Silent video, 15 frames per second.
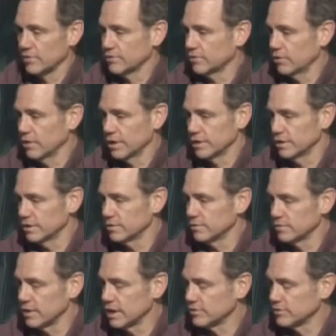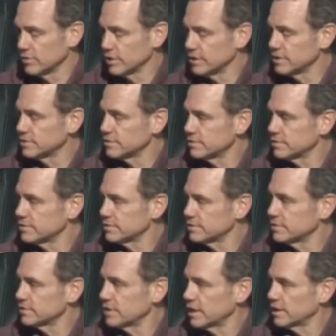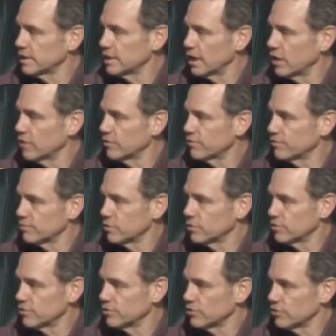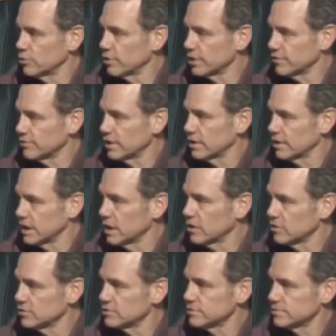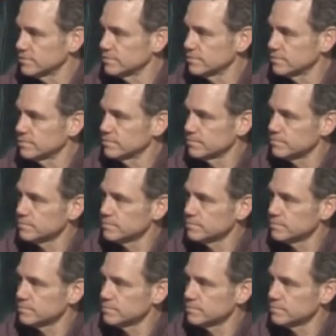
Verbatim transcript: going to that's going to, to take you down just as quick as anything else. Mm -hmm.